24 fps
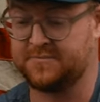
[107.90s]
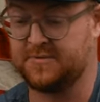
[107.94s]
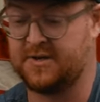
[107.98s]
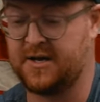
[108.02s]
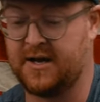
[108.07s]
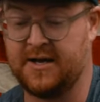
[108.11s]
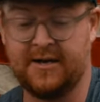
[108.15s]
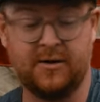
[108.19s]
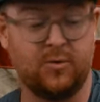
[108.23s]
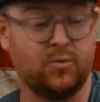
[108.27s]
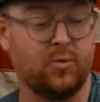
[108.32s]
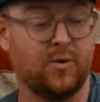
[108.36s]

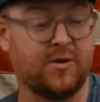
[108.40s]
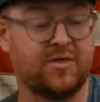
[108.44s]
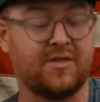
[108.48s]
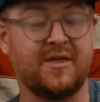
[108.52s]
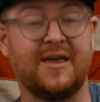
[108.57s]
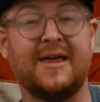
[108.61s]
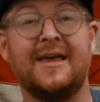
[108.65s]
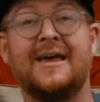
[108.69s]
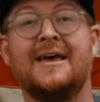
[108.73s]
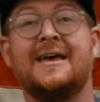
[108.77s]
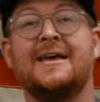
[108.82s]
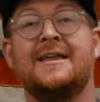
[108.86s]
kind of
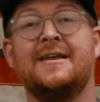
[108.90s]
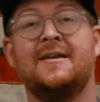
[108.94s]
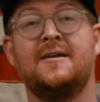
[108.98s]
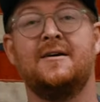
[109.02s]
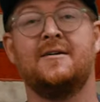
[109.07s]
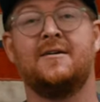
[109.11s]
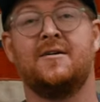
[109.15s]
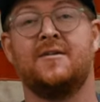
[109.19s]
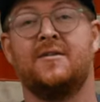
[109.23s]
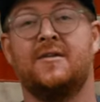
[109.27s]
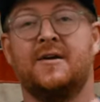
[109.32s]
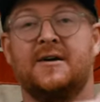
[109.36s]

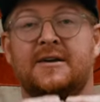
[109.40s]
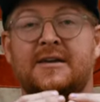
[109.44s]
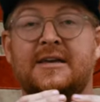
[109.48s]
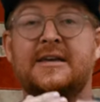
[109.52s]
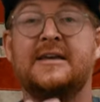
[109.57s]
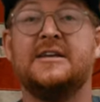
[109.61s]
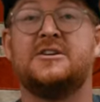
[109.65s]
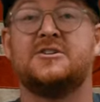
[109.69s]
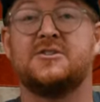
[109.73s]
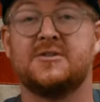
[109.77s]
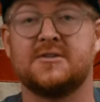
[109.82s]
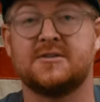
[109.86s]
within
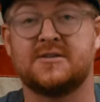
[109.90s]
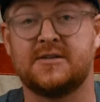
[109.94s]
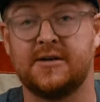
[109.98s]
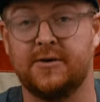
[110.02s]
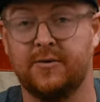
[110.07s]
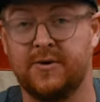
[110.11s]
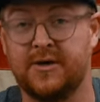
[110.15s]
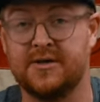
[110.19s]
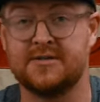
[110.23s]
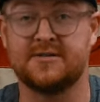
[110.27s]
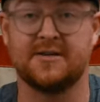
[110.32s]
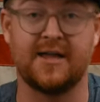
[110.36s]
each
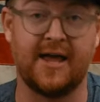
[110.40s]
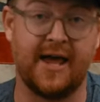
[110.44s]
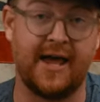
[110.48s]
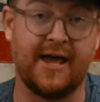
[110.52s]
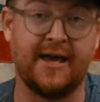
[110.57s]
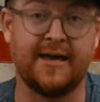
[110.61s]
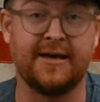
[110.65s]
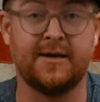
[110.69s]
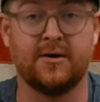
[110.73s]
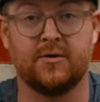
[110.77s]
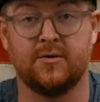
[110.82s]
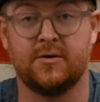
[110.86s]
series, the
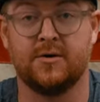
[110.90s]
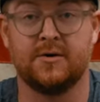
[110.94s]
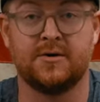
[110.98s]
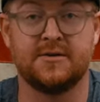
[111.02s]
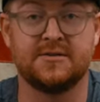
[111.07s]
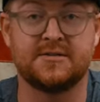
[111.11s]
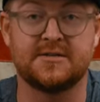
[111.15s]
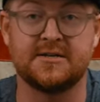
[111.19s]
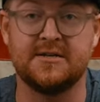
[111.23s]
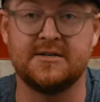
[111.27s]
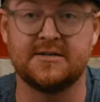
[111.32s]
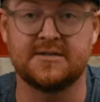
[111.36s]
A or
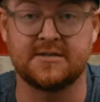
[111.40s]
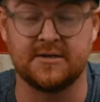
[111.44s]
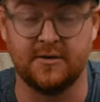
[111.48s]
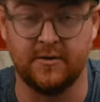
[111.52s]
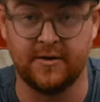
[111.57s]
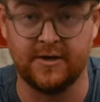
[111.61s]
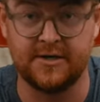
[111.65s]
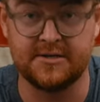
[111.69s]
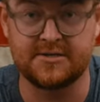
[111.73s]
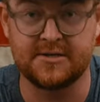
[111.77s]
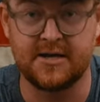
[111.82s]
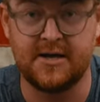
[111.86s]
C
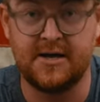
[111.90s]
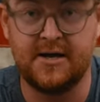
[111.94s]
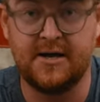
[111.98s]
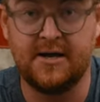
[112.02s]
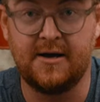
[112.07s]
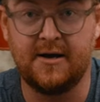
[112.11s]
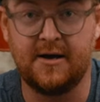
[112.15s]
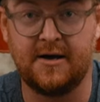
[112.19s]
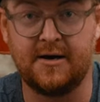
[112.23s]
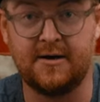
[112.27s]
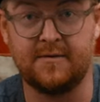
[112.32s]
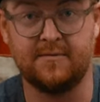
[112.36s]
series,
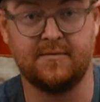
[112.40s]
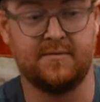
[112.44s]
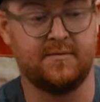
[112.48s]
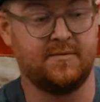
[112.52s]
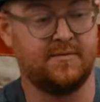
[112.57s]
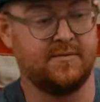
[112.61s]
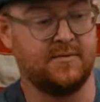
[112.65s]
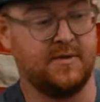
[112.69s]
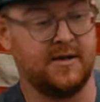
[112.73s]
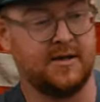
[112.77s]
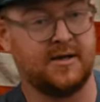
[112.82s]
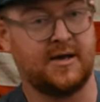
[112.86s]

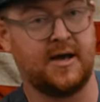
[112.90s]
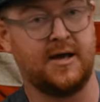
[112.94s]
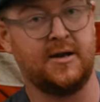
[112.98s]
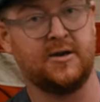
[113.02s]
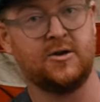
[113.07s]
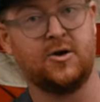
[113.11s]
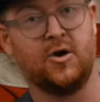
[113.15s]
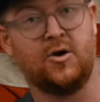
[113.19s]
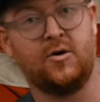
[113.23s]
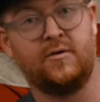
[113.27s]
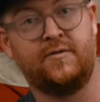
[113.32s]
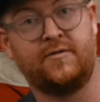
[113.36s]
they kind
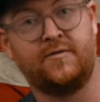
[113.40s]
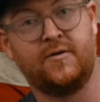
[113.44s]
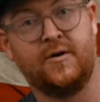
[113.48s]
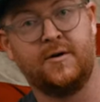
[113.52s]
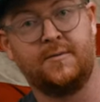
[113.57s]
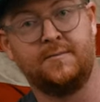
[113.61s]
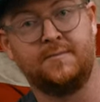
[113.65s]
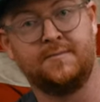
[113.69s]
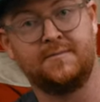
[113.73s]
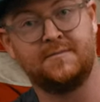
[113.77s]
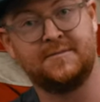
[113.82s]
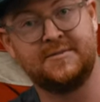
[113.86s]
of go
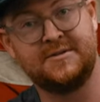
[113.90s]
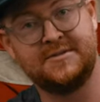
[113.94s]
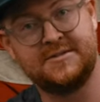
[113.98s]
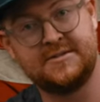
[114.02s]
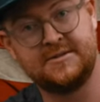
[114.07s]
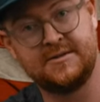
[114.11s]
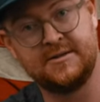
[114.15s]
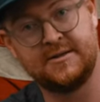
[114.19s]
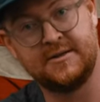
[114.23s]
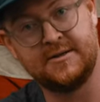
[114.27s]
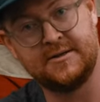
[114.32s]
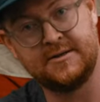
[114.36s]
from
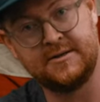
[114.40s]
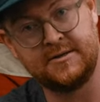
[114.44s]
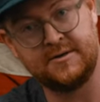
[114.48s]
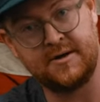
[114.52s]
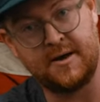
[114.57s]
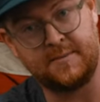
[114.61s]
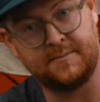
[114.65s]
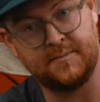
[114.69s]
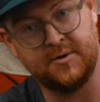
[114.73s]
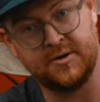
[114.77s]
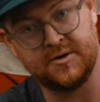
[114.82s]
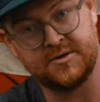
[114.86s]

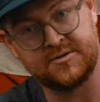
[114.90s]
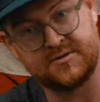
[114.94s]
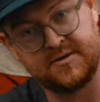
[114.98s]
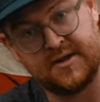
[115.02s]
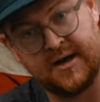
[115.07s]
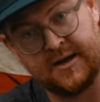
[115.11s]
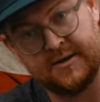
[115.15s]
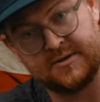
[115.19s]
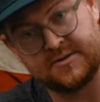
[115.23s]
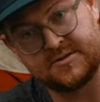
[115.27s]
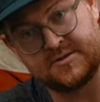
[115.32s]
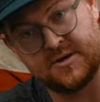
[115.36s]
numbers
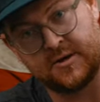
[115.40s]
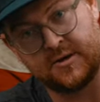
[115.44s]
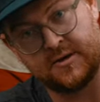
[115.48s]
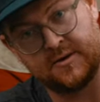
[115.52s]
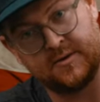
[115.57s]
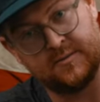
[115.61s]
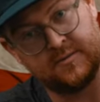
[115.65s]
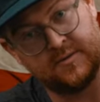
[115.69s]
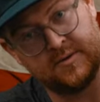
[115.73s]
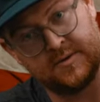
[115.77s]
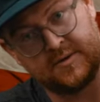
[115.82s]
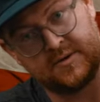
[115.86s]
that start
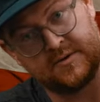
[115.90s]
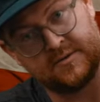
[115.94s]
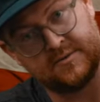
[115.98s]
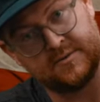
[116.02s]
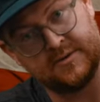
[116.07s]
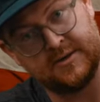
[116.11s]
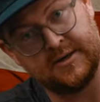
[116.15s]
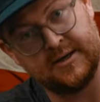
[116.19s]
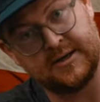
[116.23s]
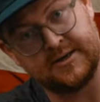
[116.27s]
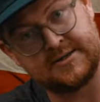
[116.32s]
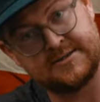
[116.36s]
with
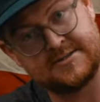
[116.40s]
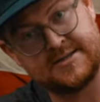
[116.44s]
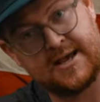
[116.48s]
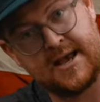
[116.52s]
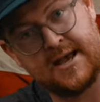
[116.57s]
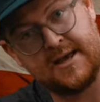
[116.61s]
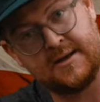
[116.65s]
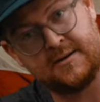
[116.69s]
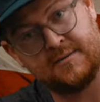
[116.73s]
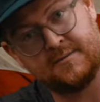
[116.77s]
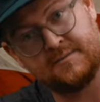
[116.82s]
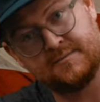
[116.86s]

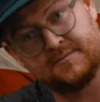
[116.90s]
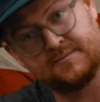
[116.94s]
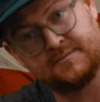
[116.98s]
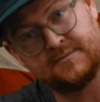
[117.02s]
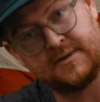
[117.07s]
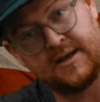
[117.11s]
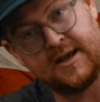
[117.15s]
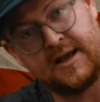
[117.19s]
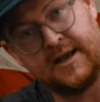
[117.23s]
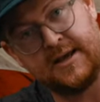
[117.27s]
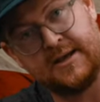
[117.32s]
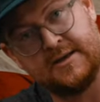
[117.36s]
10,
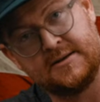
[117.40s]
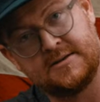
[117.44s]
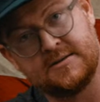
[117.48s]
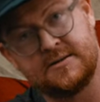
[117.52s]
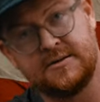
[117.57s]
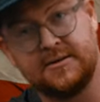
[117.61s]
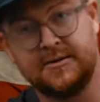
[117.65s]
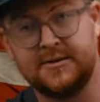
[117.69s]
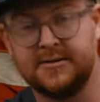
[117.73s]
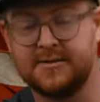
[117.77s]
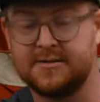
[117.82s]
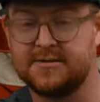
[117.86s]
8,
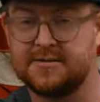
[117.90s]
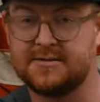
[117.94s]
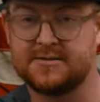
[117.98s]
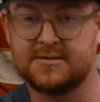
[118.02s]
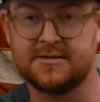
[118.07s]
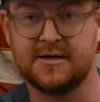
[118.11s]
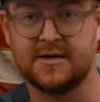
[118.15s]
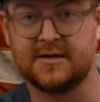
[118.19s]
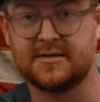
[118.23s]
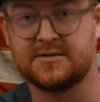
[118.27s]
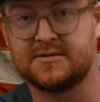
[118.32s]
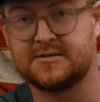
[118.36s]

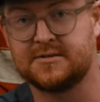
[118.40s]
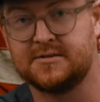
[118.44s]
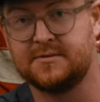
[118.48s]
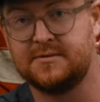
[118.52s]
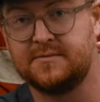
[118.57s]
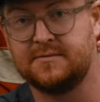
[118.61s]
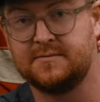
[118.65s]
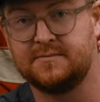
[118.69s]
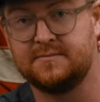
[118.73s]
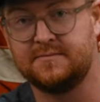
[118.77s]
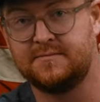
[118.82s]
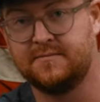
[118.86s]
6,
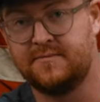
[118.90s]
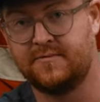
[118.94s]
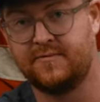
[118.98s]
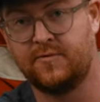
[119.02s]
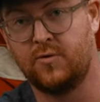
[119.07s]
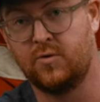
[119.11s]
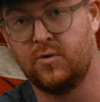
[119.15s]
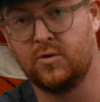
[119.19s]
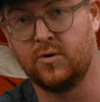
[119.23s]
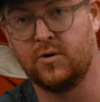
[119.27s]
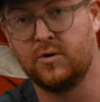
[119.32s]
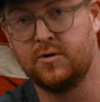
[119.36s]

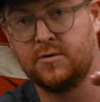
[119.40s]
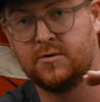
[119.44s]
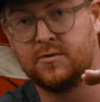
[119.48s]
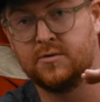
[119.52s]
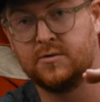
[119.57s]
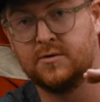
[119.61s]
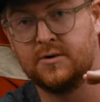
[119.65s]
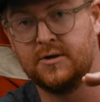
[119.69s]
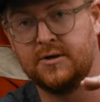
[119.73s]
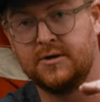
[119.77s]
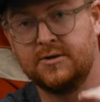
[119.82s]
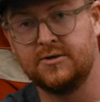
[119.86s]
4,
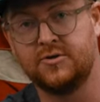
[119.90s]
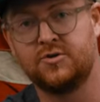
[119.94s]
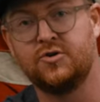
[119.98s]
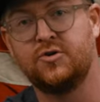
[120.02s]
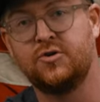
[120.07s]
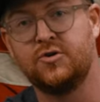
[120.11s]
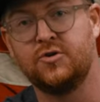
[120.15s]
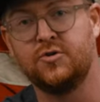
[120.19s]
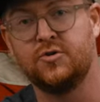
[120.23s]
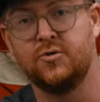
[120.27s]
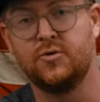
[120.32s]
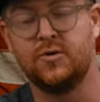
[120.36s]
and
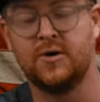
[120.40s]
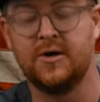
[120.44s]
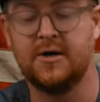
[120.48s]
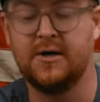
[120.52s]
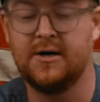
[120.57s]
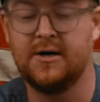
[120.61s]
2.